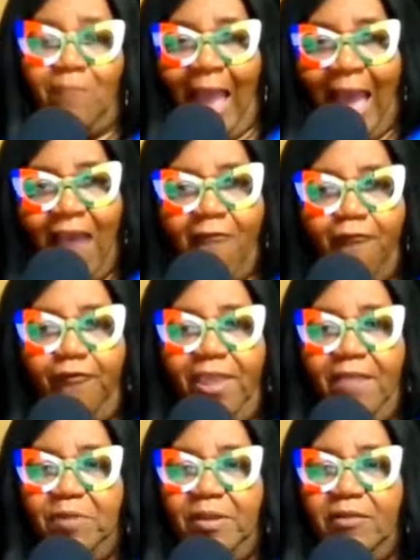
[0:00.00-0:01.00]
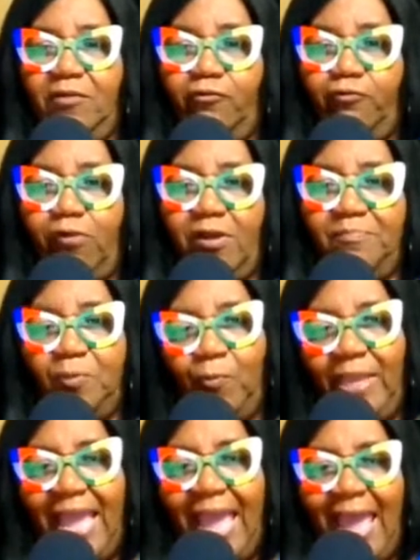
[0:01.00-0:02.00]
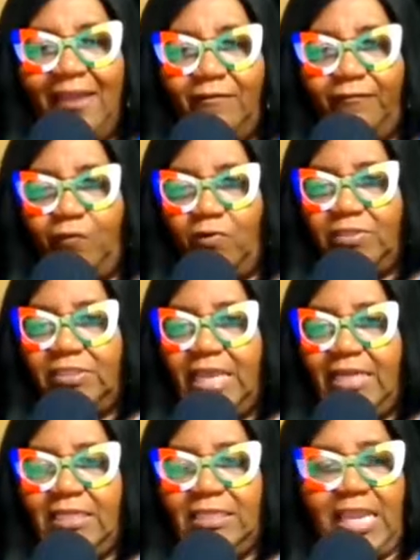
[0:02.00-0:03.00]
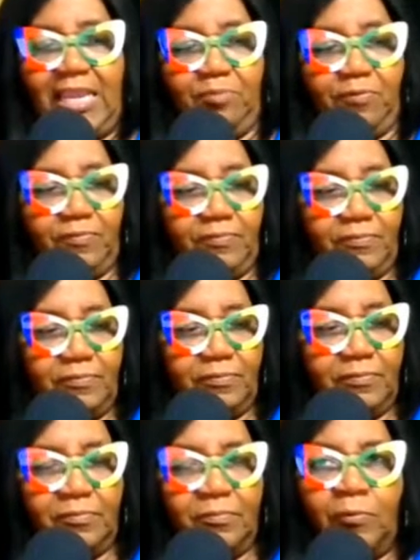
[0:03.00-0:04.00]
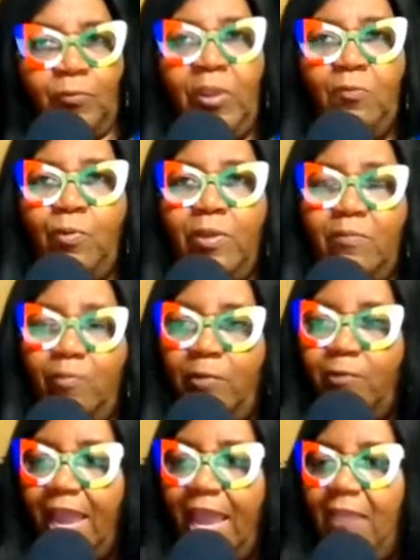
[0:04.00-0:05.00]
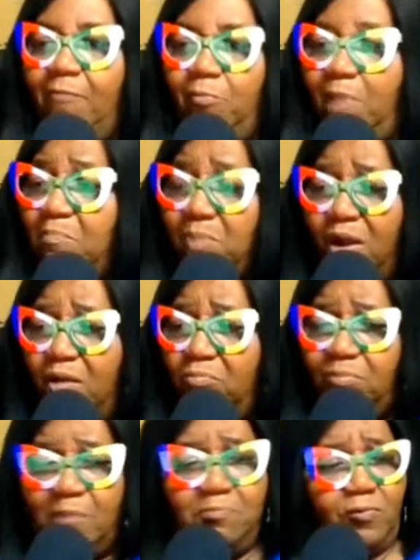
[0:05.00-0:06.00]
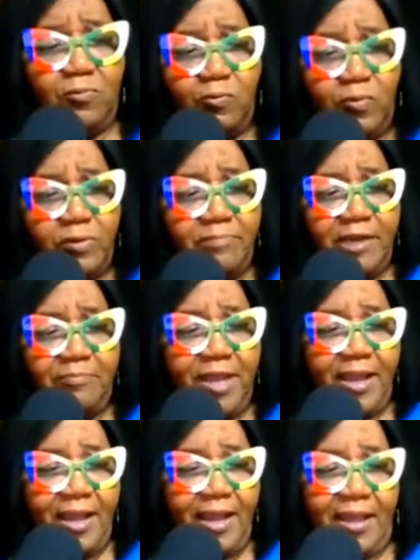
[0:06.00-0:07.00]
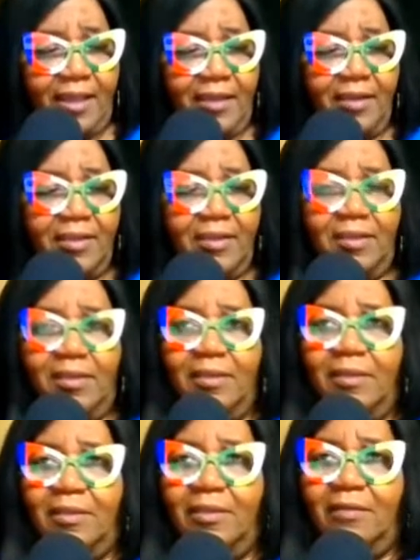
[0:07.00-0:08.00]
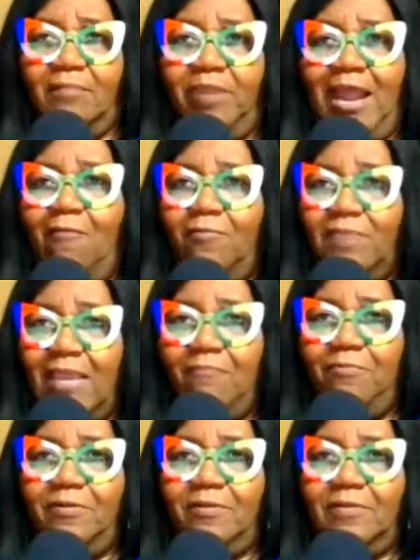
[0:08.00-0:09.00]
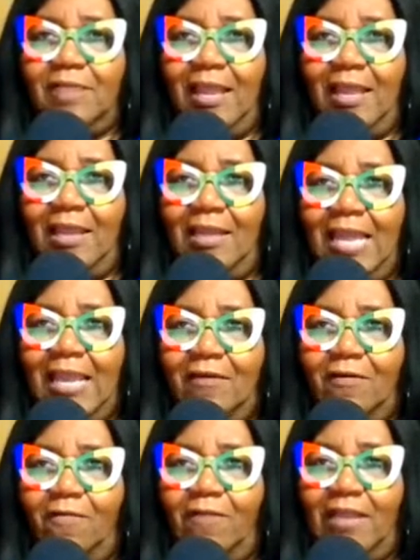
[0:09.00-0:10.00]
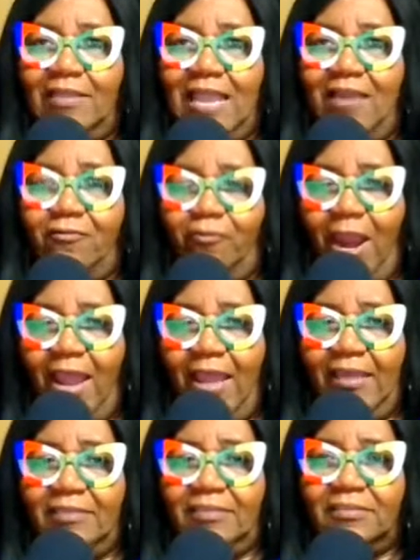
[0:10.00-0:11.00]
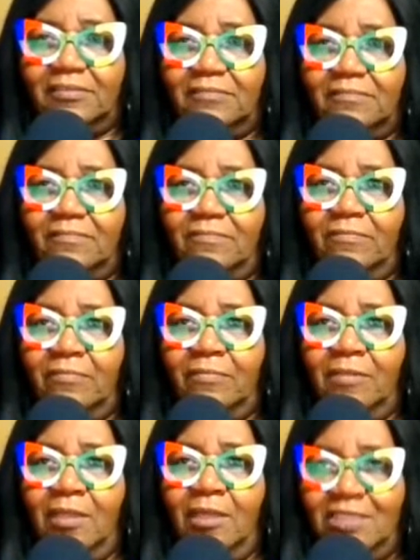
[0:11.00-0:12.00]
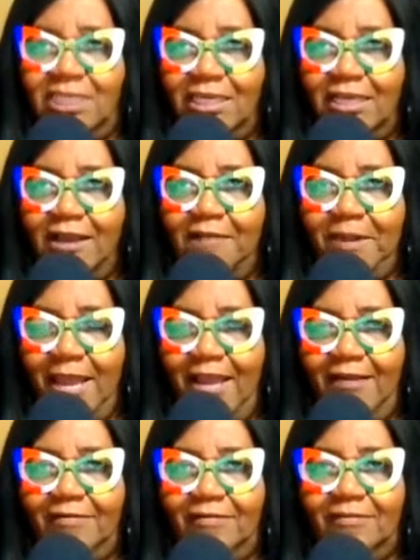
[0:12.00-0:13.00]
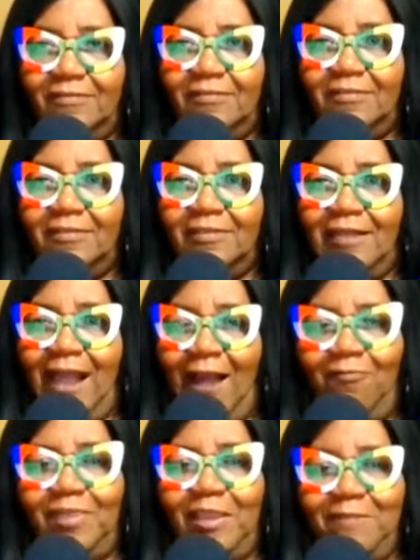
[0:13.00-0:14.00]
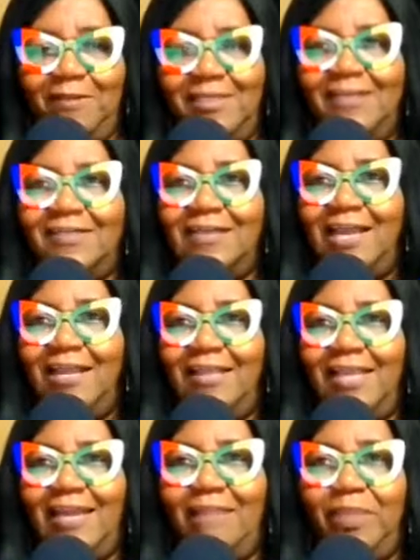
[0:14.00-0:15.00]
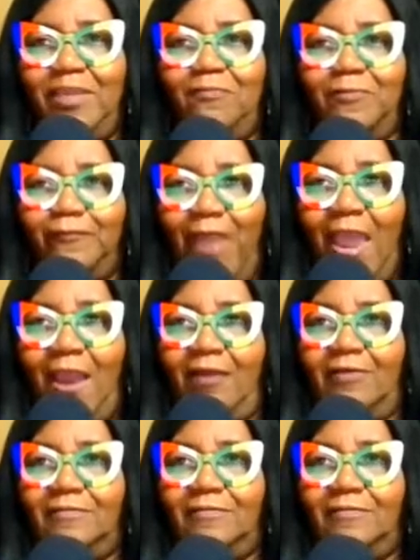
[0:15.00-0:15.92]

Our family grew up, we had a voice at the table. We were able, my mom would whoop my behind. But I was able to, later on after I cried and she calmed down, I was able to tell her I didn't think that beating was fair.